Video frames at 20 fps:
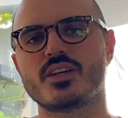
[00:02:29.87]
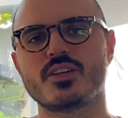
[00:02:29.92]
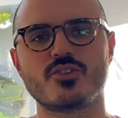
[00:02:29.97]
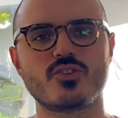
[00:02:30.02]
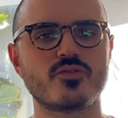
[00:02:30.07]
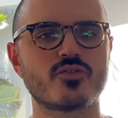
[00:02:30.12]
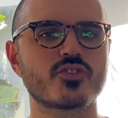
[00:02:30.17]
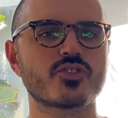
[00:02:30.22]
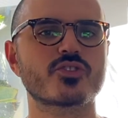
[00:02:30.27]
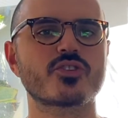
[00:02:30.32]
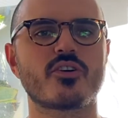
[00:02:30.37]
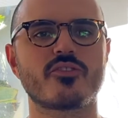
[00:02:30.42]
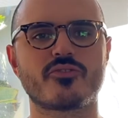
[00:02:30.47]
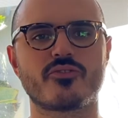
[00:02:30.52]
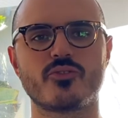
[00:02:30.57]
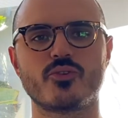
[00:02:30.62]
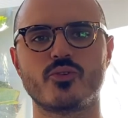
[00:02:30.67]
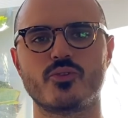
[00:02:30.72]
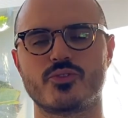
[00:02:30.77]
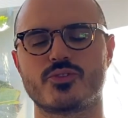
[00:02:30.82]
you've just got
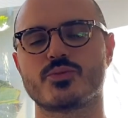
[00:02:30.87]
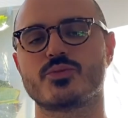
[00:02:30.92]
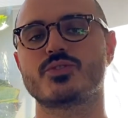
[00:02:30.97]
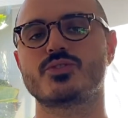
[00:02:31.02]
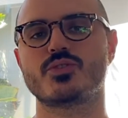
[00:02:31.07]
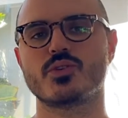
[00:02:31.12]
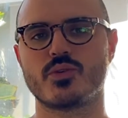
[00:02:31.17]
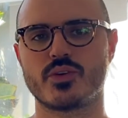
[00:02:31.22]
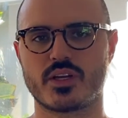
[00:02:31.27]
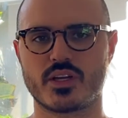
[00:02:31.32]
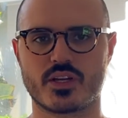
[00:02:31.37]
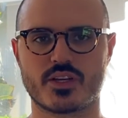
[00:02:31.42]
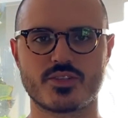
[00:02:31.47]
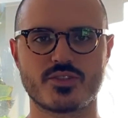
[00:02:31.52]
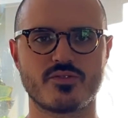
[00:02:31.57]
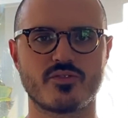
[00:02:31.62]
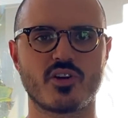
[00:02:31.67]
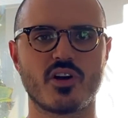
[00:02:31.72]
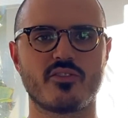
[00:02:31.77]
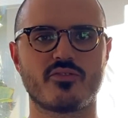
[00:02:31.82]
food, so he's doing it because
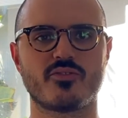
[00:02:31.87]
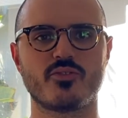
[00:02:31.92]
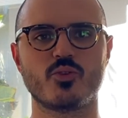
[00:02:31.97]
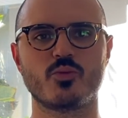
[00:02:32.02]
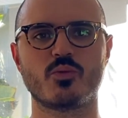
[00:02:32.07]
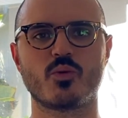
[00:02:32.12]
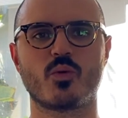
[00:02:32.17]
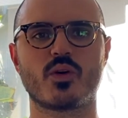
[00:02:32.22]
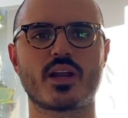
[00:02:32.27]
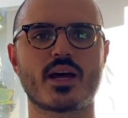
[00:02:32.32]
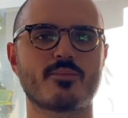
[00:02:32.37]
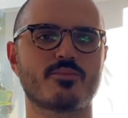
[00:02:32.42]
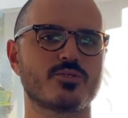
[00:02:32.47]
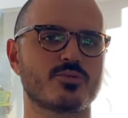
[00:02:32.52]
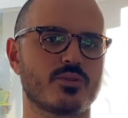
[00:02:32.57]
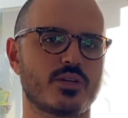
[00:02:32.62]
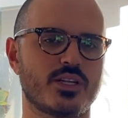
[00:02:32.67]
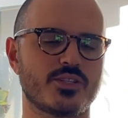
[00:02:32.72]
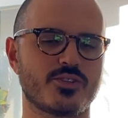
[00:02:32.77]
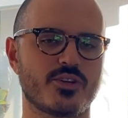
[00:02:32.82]
you've got food, but what happens
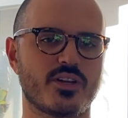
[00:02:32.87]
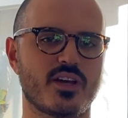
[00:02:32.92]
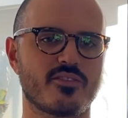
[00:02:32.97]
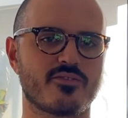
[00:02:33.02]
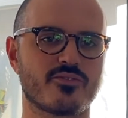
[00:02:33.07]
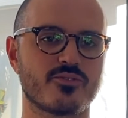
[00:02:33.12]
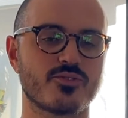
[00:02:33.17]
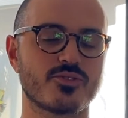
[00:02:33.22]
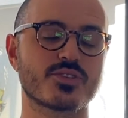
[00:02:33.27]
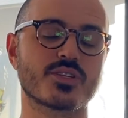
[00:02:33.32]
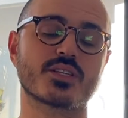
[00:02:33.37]
when I don't have food?